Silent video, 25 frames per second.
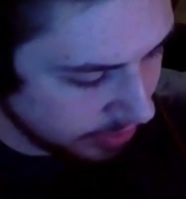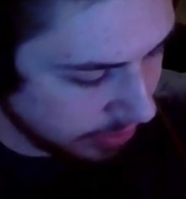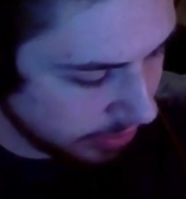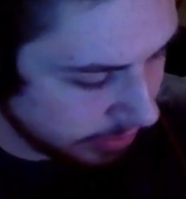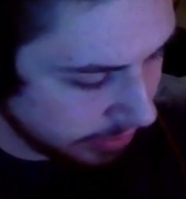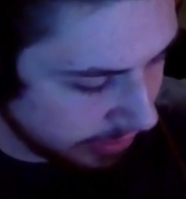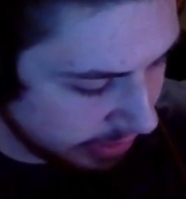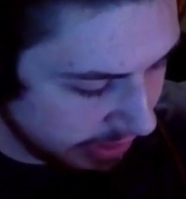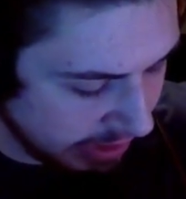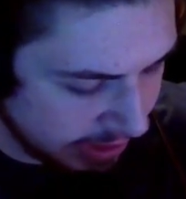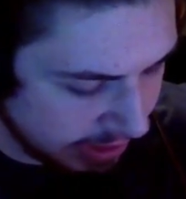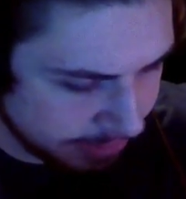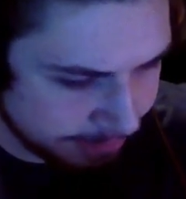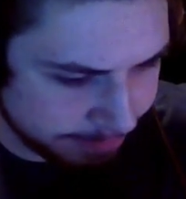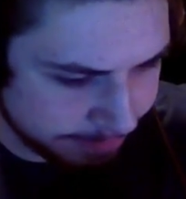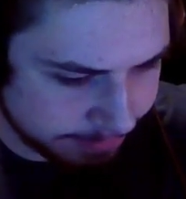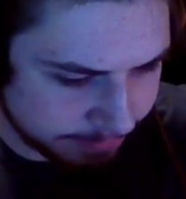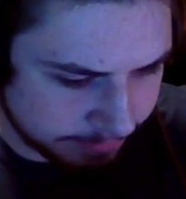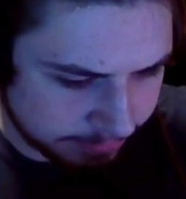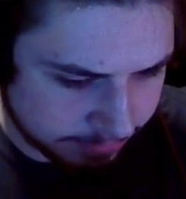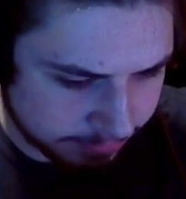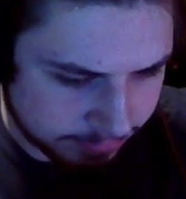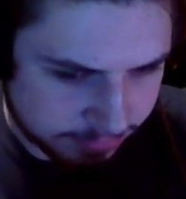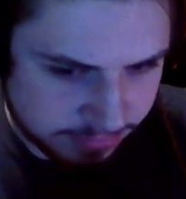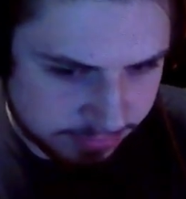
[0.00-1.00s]
Yeah.
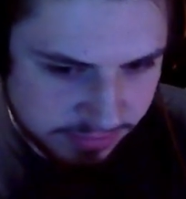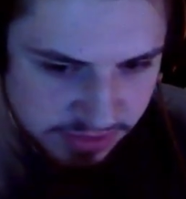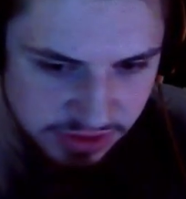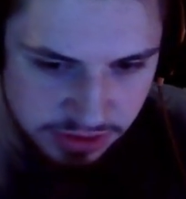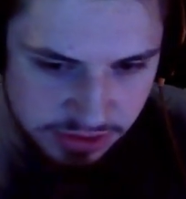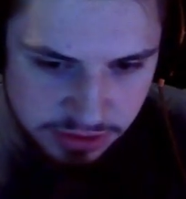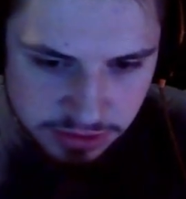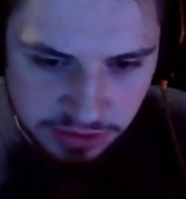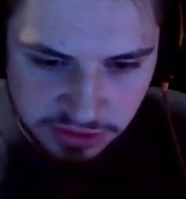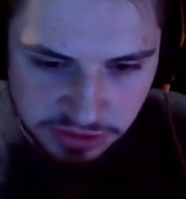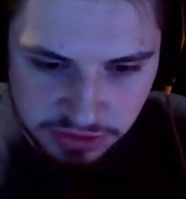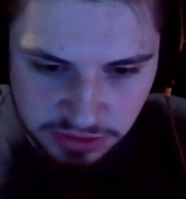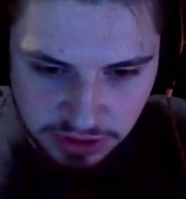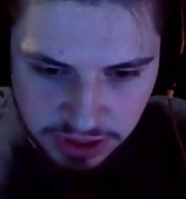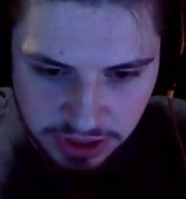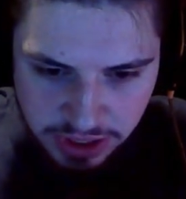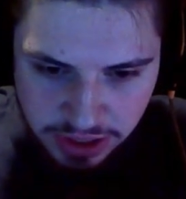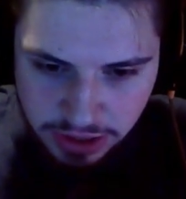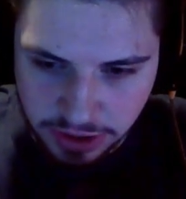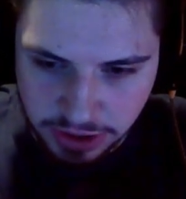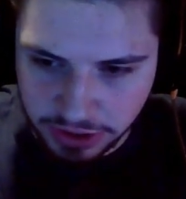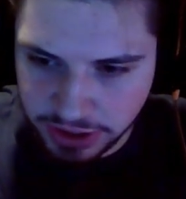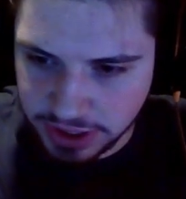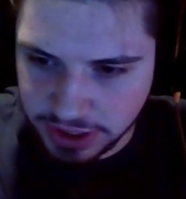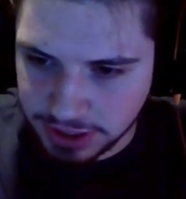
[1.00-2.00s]

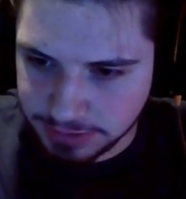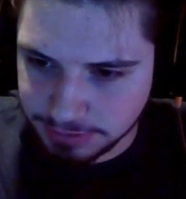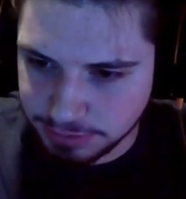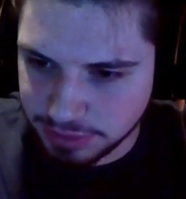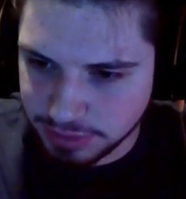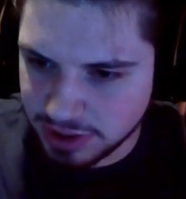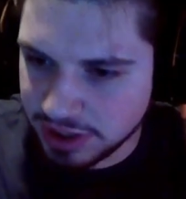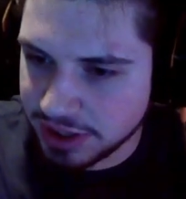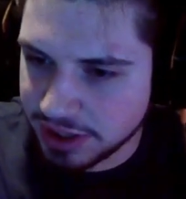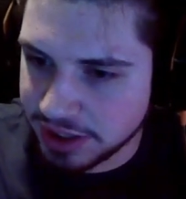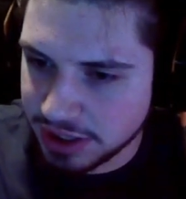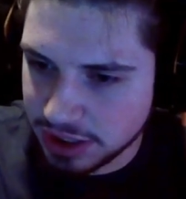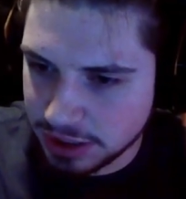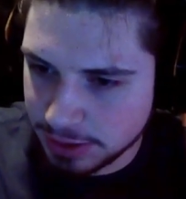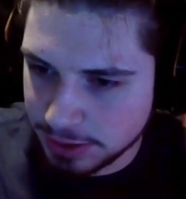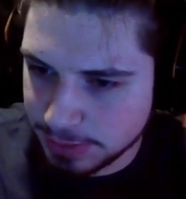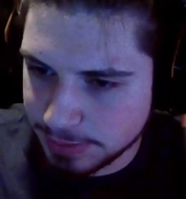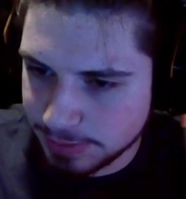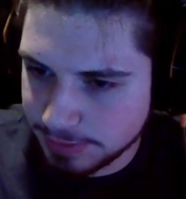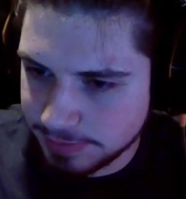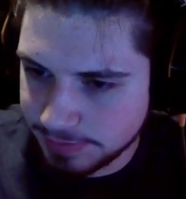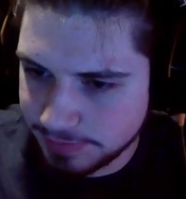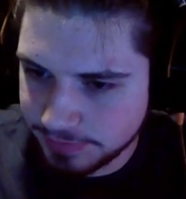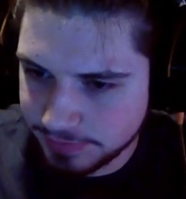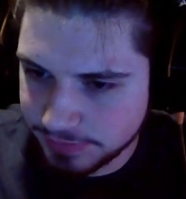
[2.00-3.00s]
Oh yeah, but
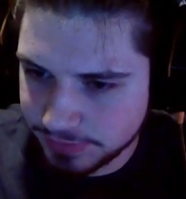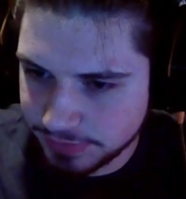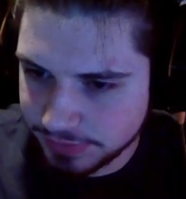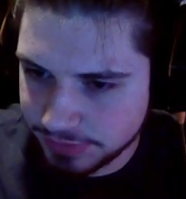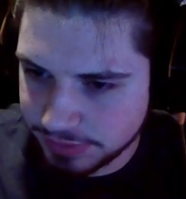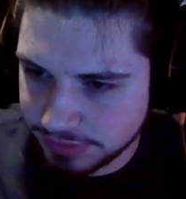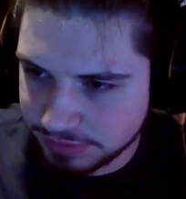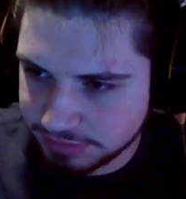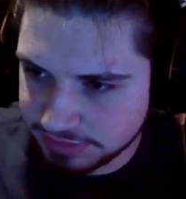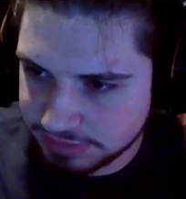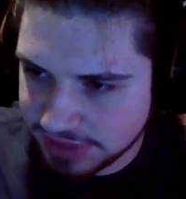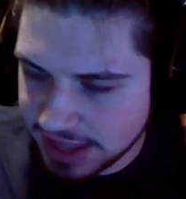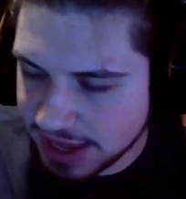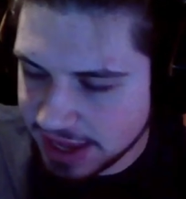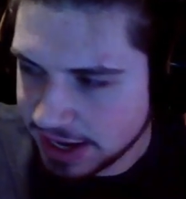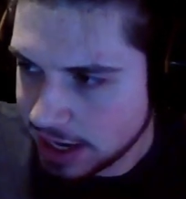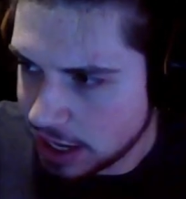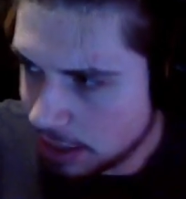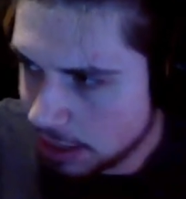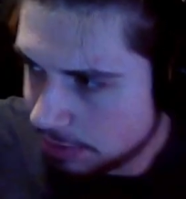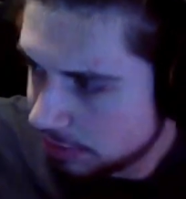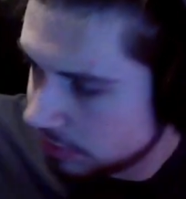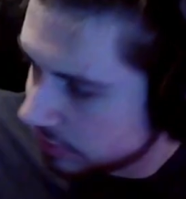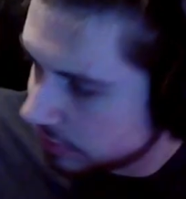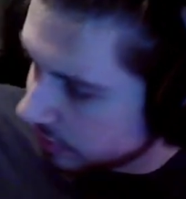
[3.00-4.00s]
that
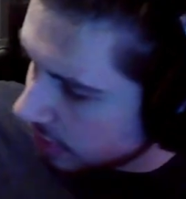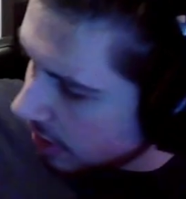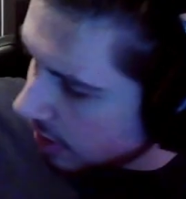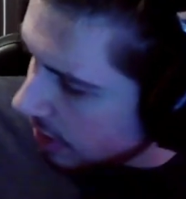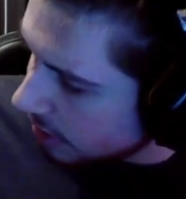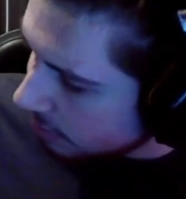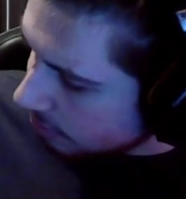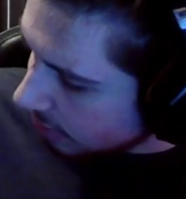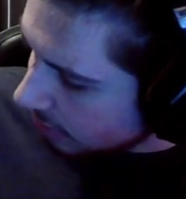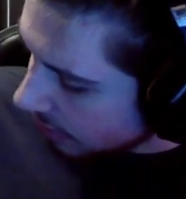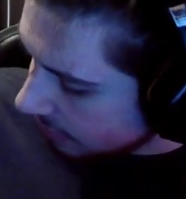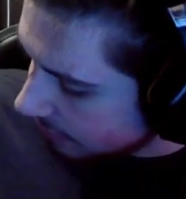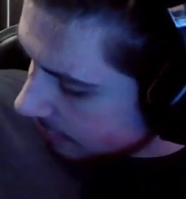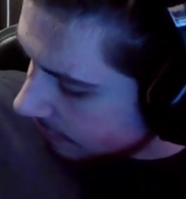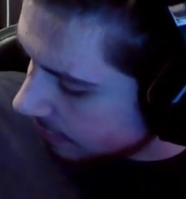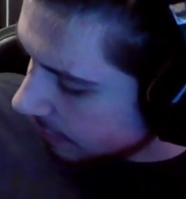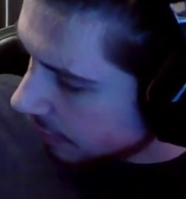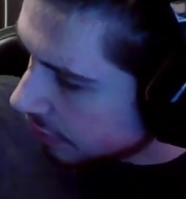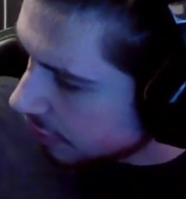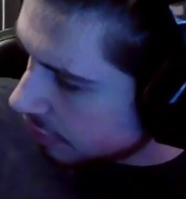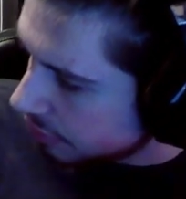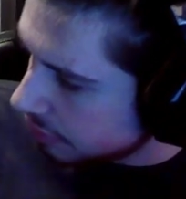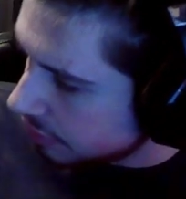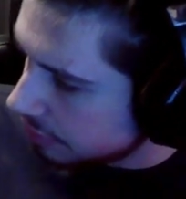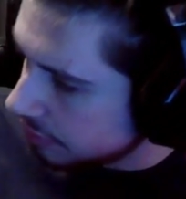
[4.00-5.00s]
happened. My
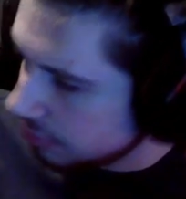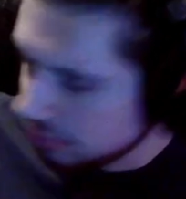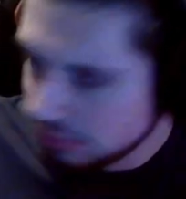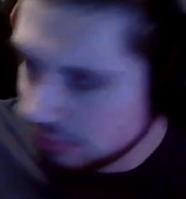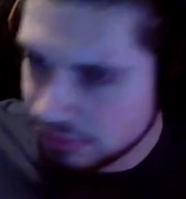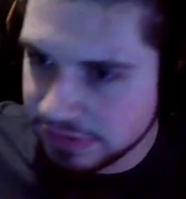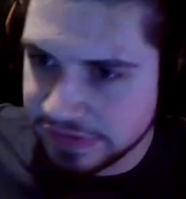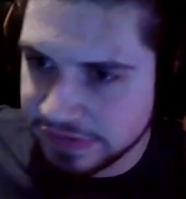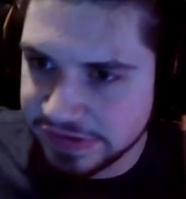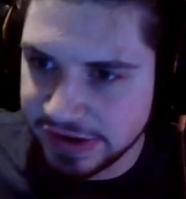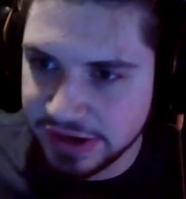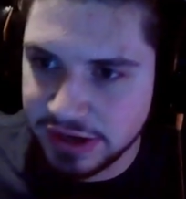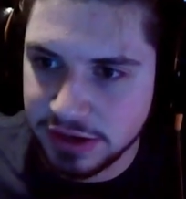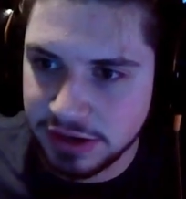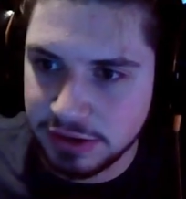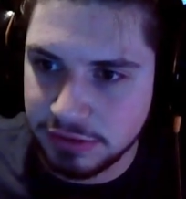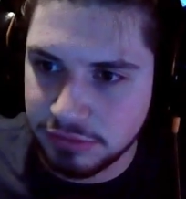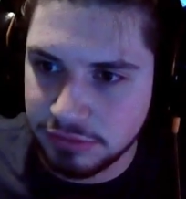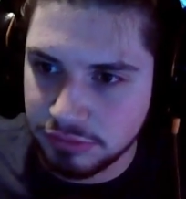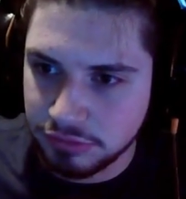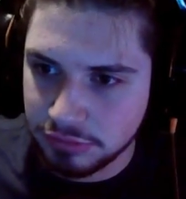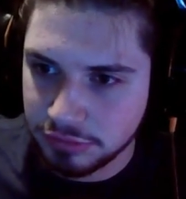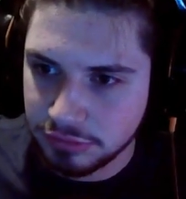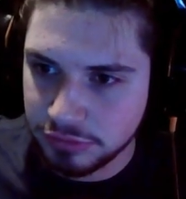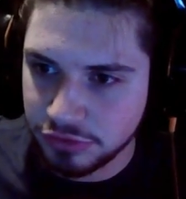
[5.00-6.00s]
phone didn't
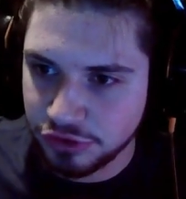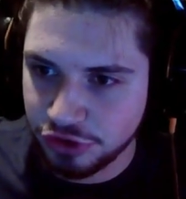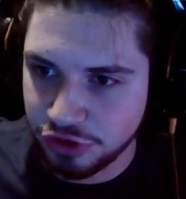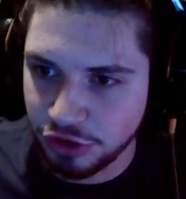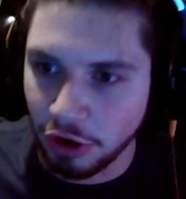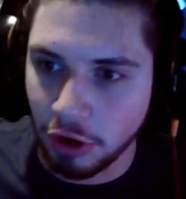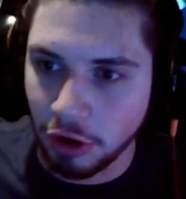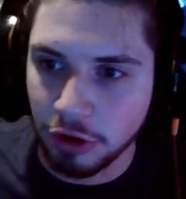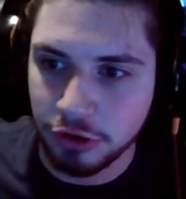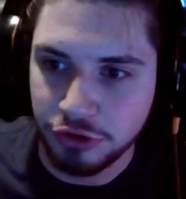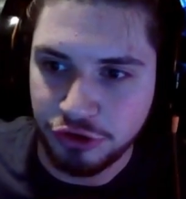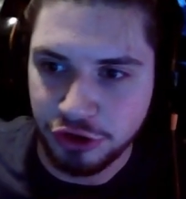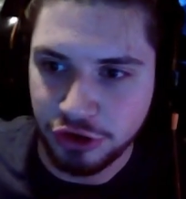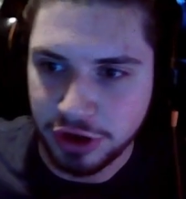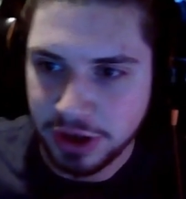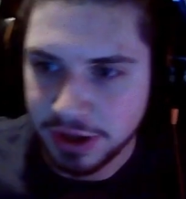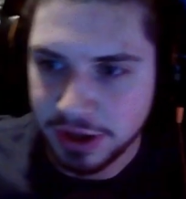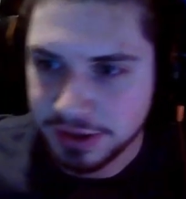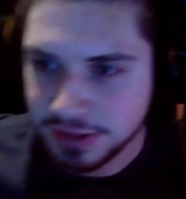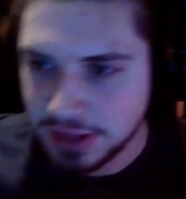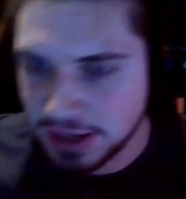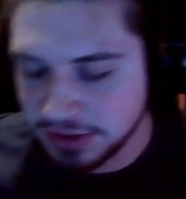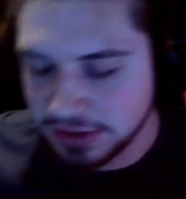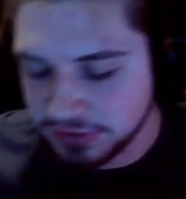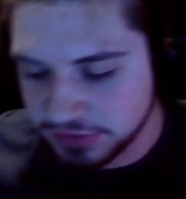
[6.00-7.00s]
charge
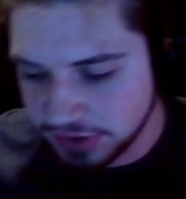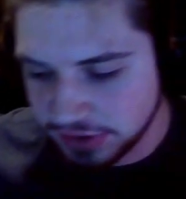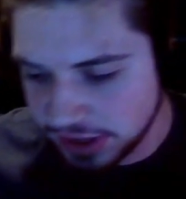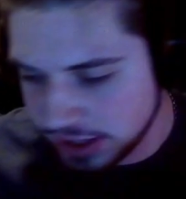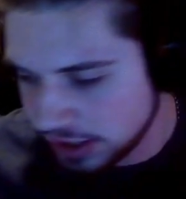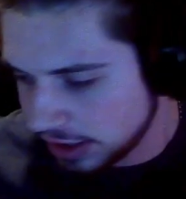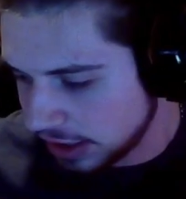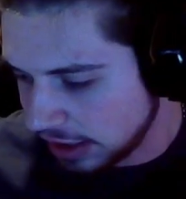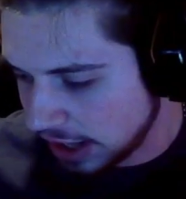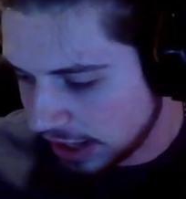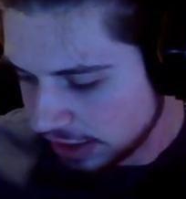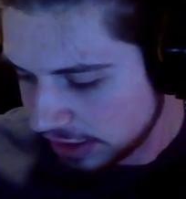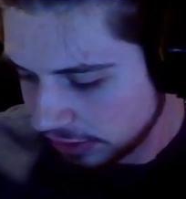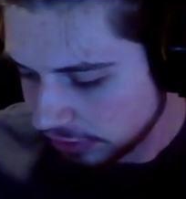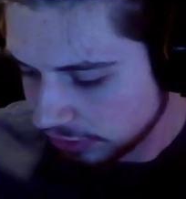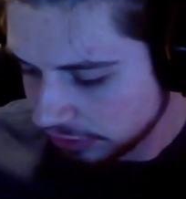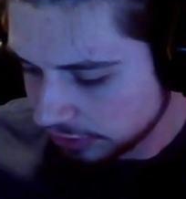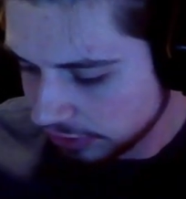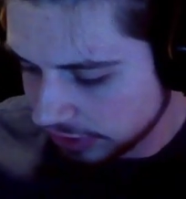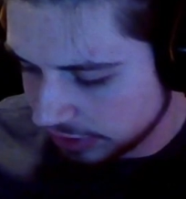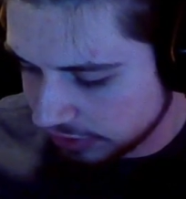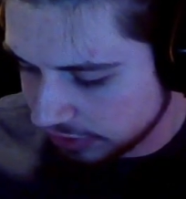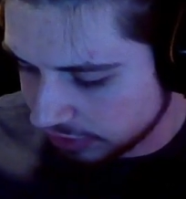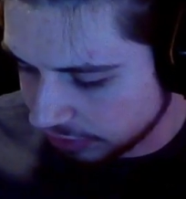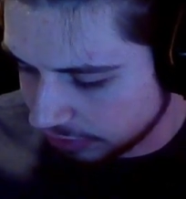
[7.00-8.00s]
again last night. I
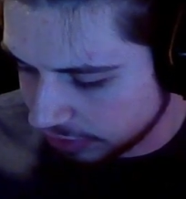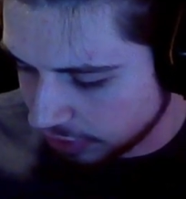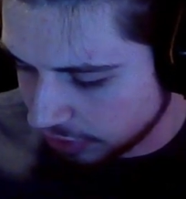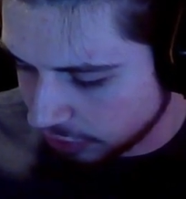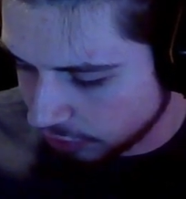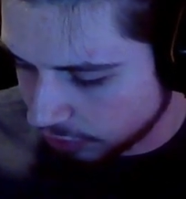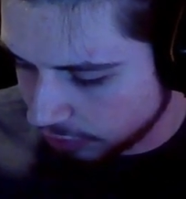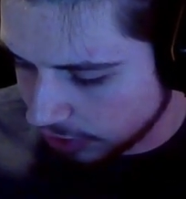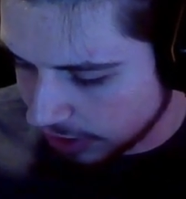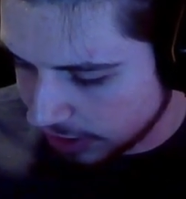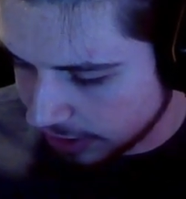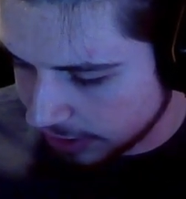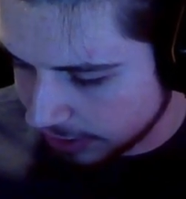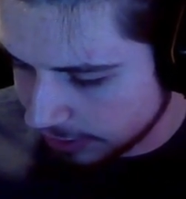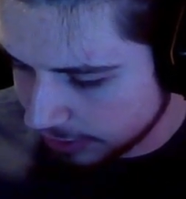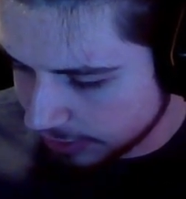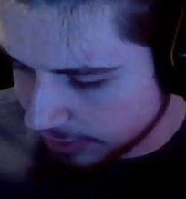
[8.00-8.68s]
literally don't know why.